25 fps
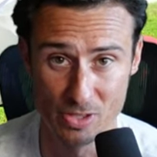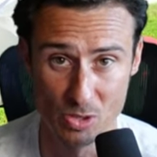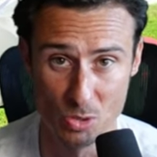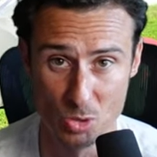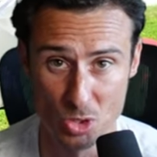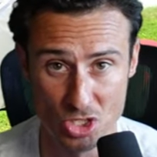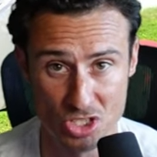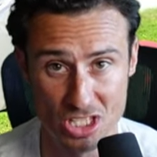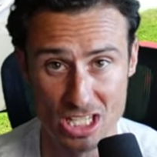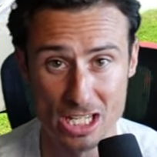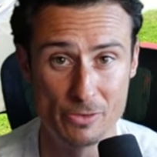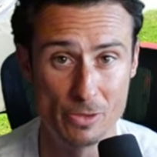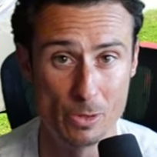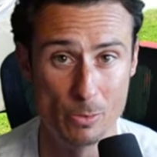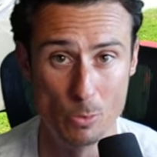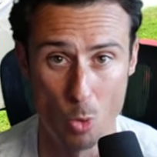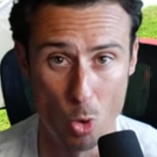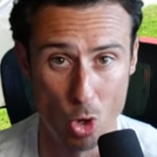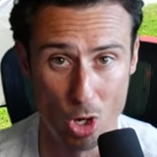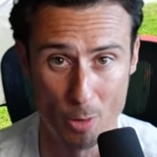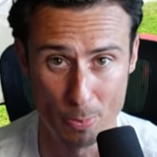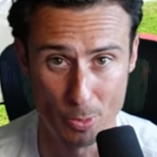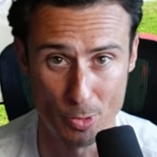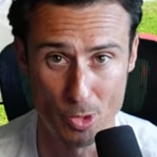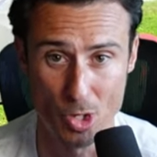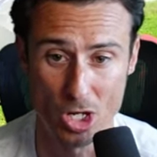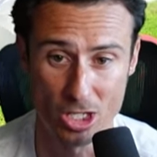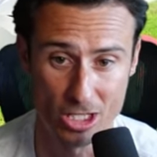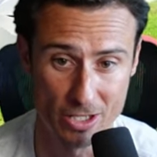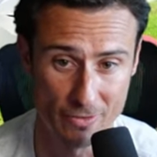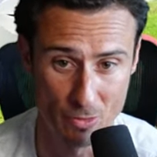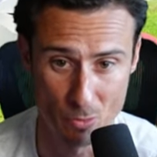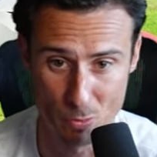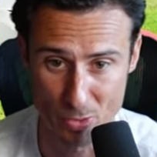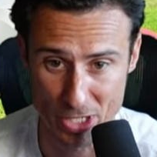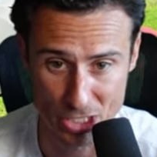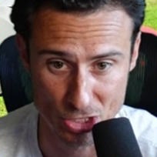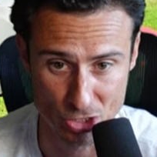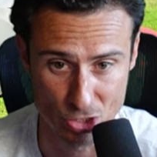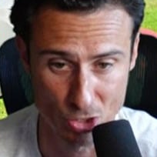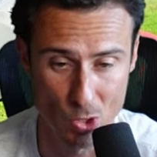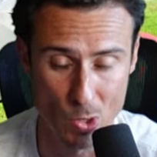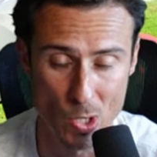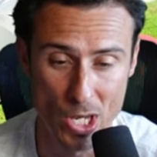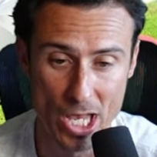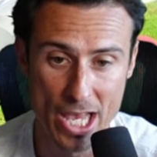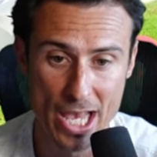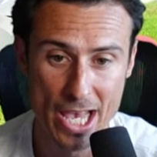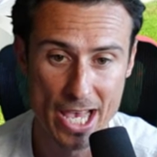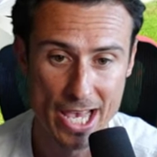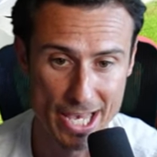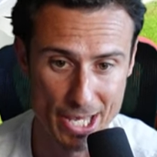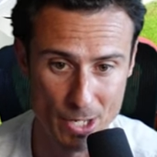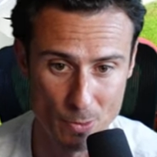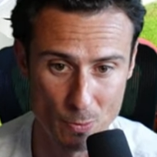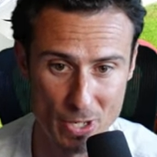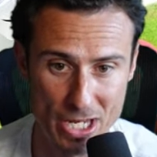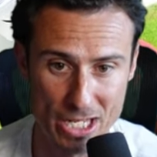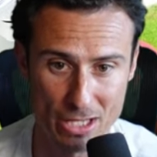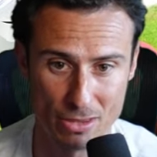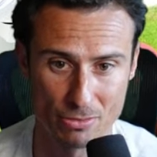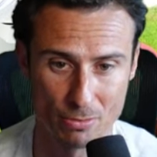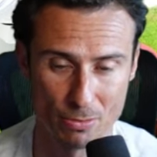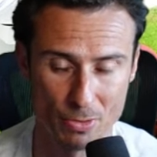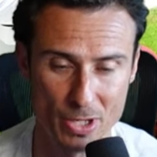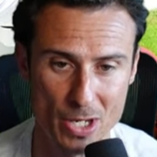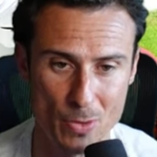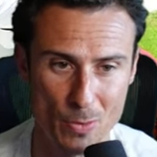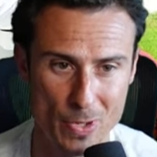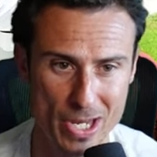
He was just even more productive in week two, in week three.